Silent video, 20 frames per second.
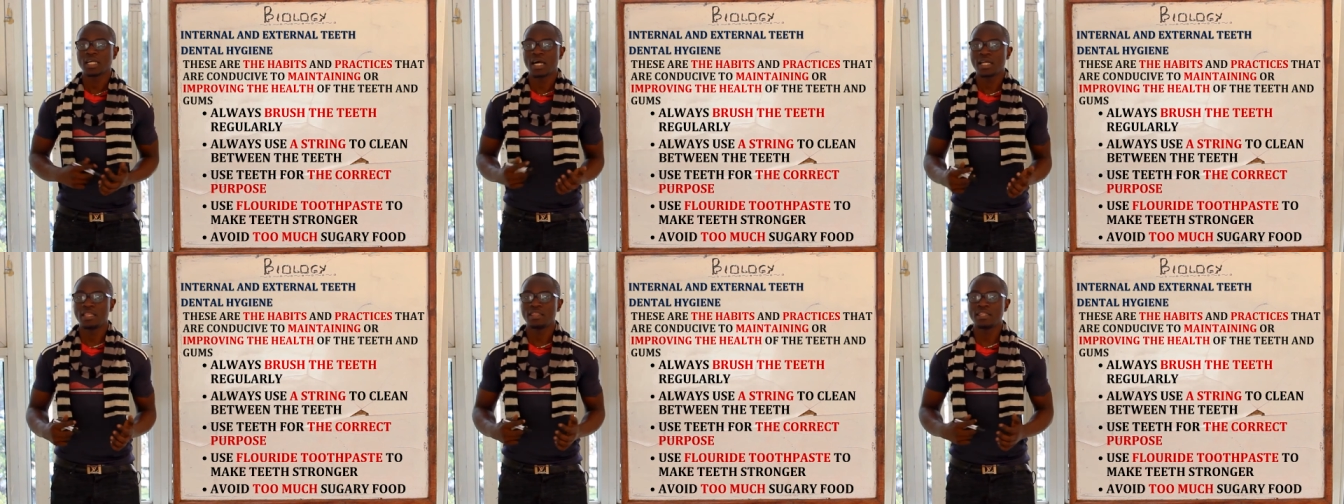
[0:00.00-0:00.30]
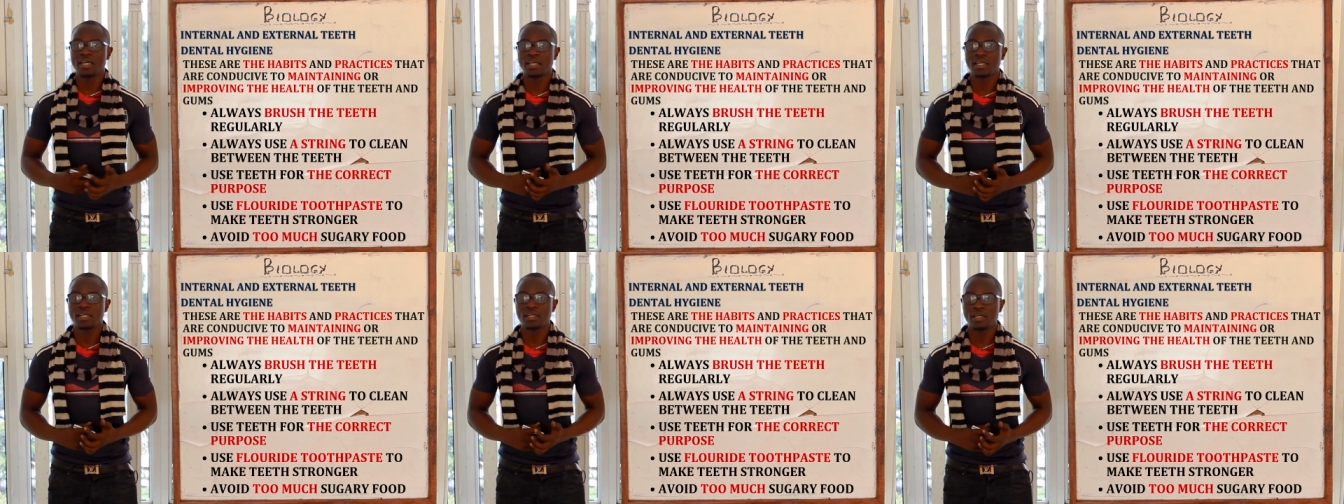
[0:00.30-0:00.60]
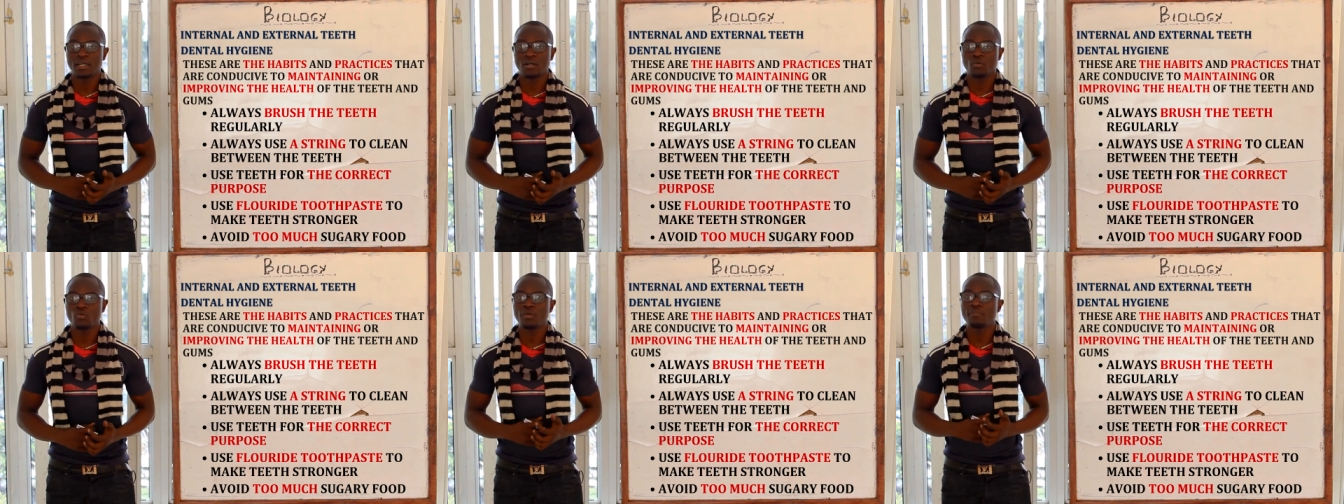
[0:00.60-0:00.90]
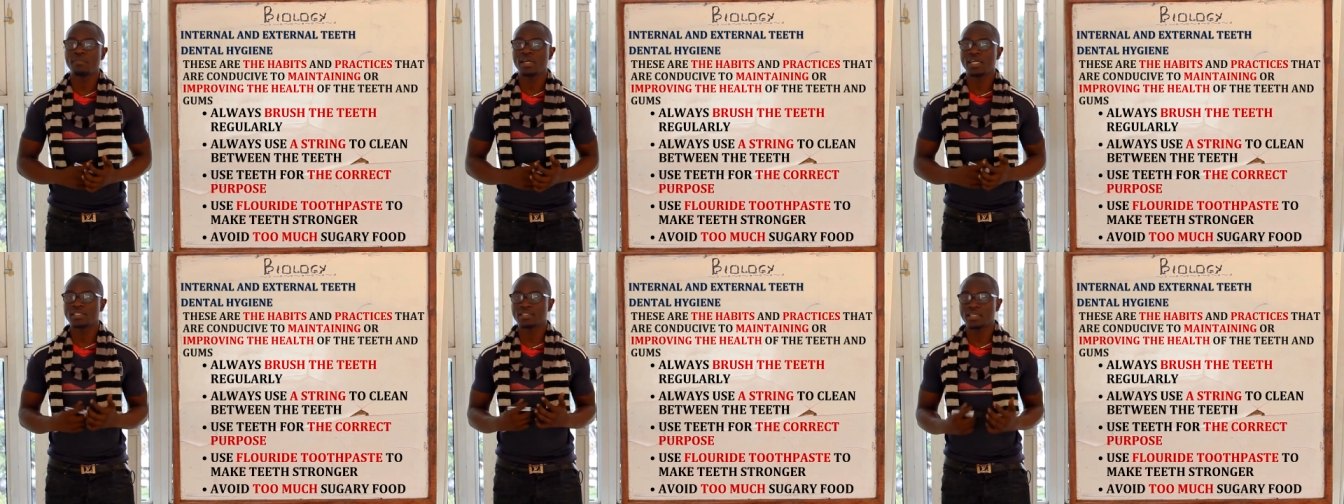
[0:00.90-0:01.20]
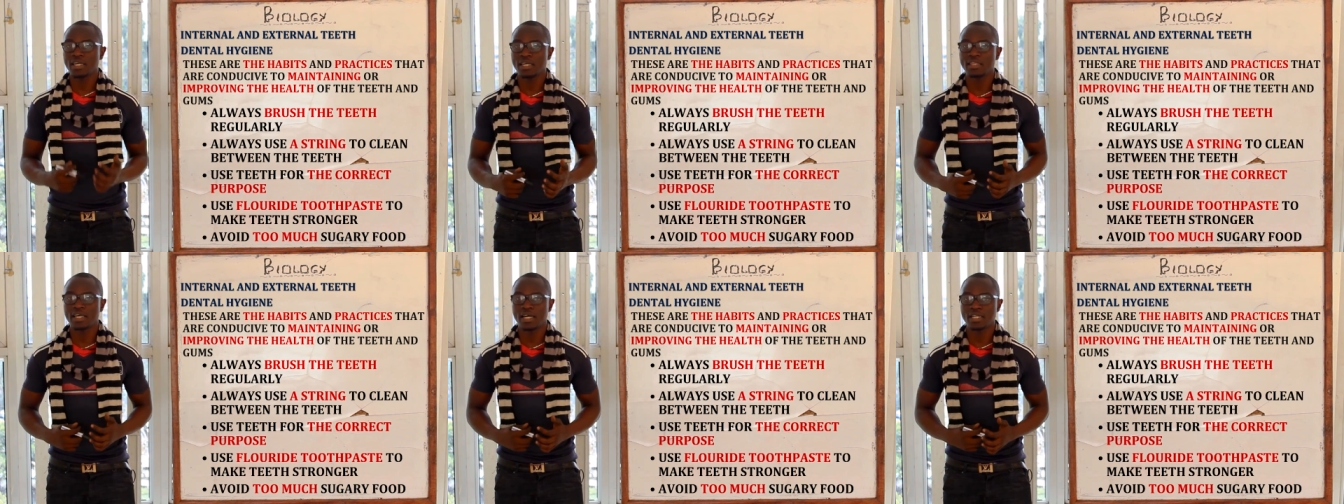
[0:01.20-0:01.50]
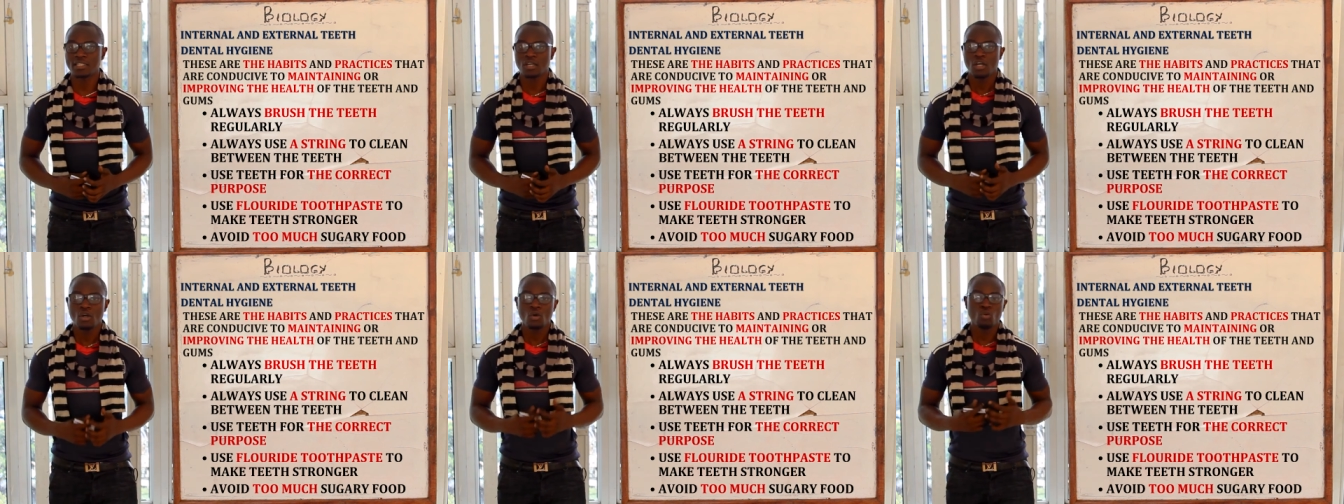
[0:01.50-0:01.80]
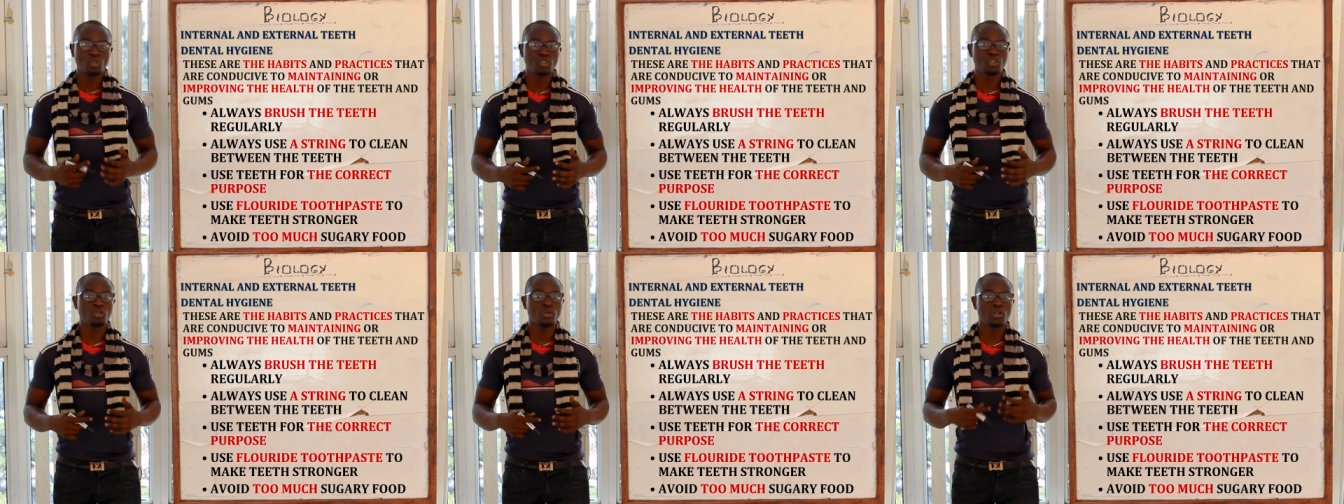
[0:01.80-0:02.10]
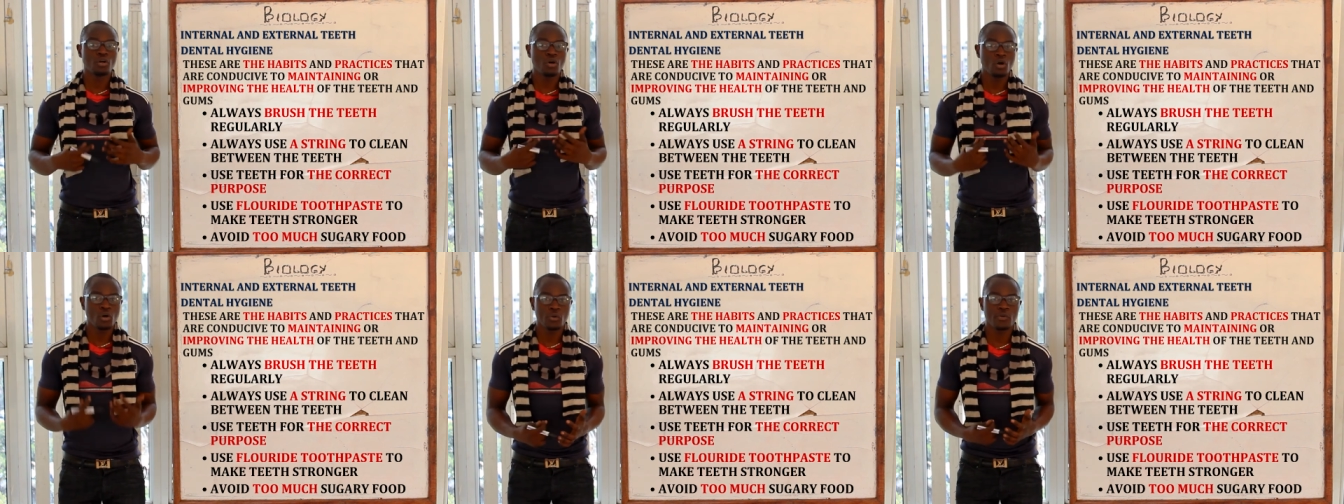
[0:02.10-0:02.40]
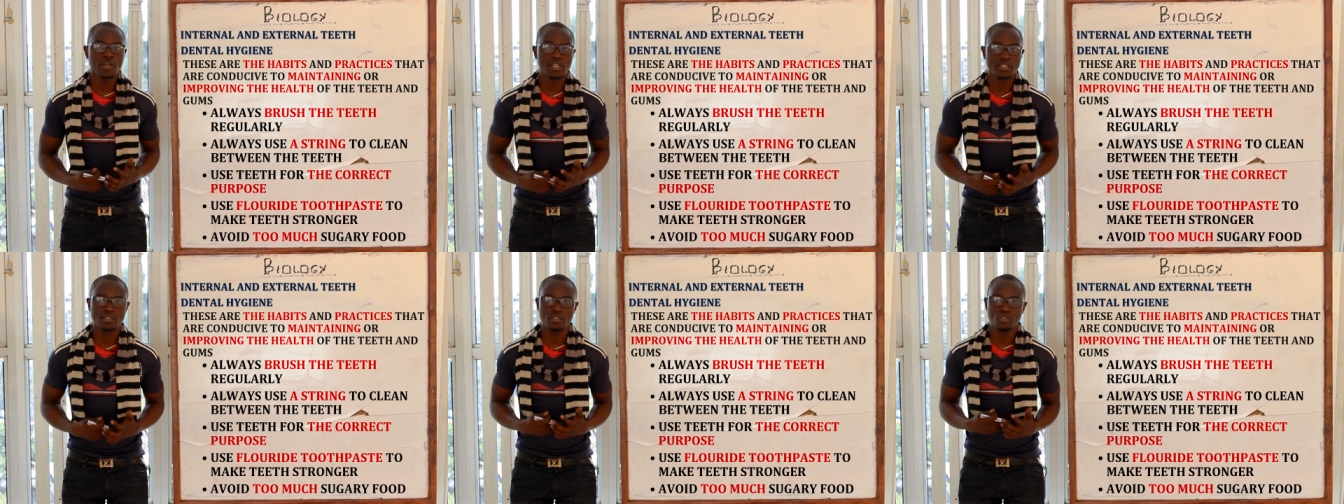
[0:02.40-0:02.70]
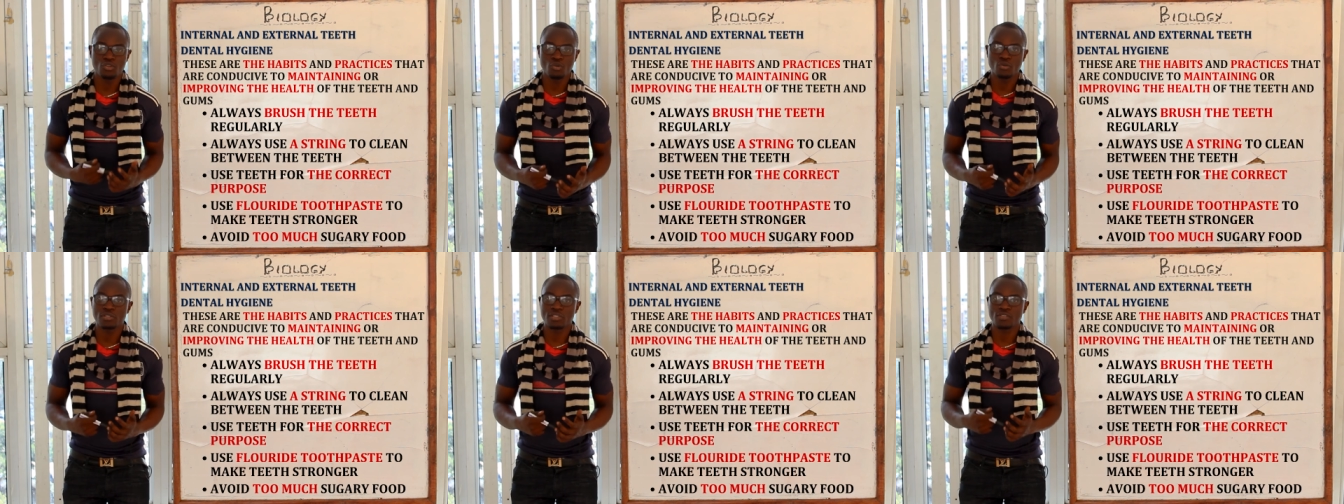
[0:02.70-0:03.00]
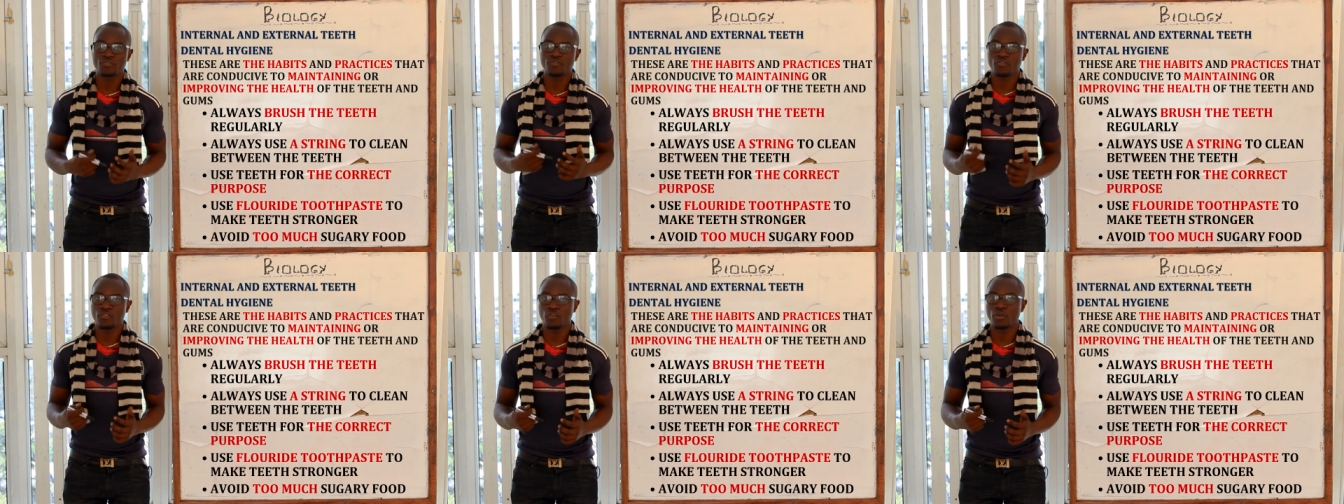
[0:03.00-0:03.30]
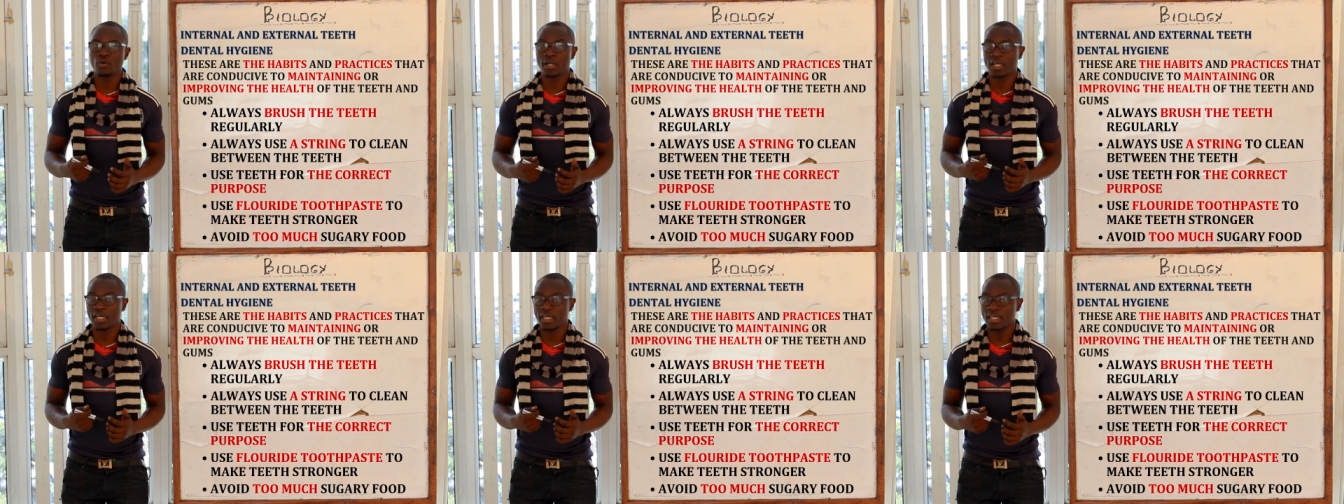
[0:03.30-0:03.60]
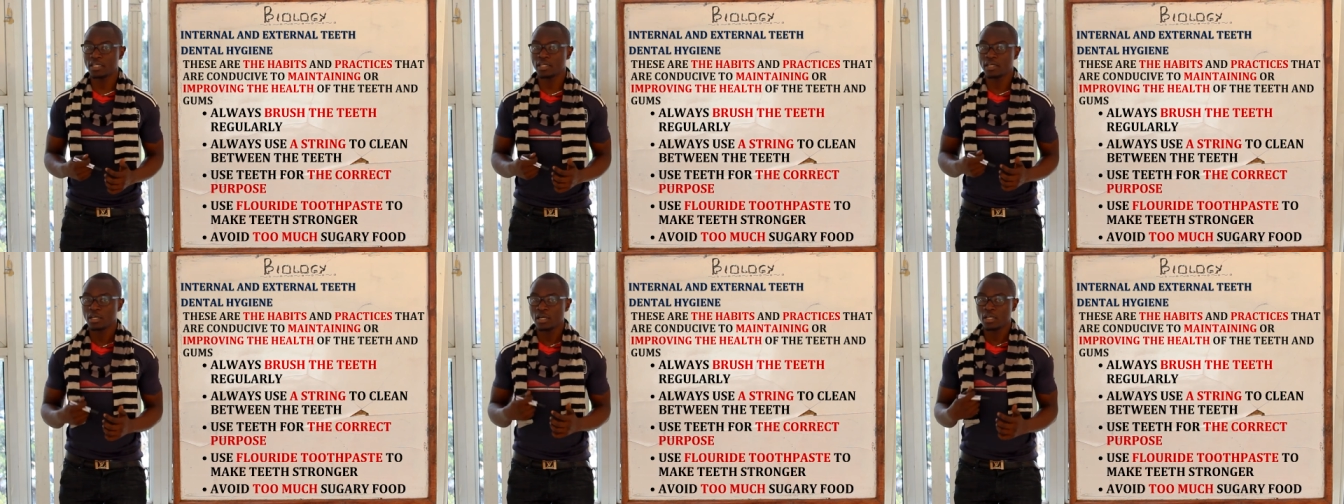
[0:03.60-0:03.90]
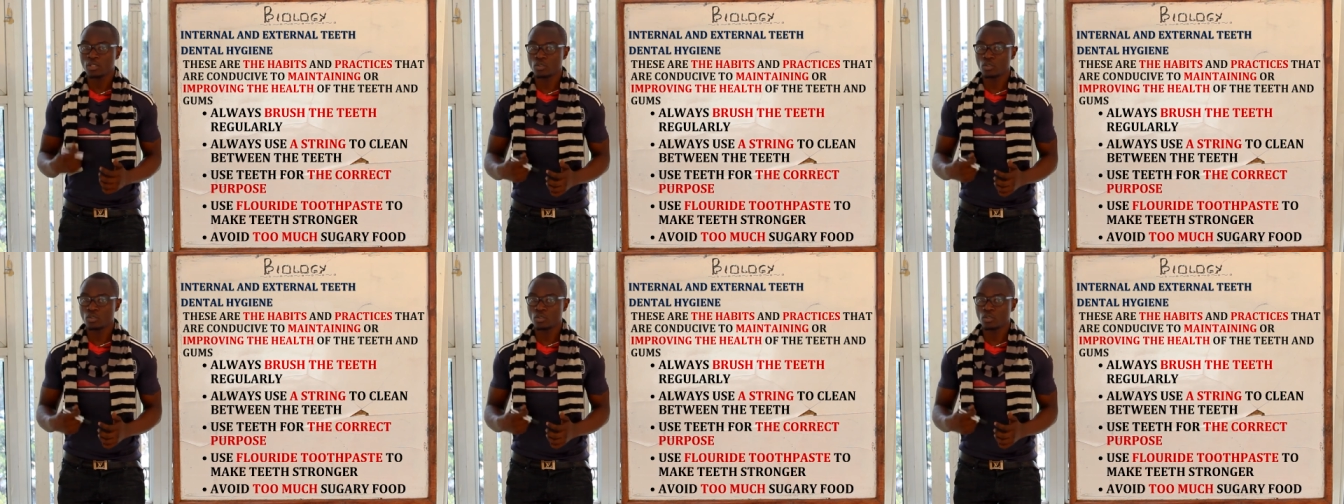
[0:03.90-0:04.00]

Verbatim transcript: And then we may say that we should always use fluoride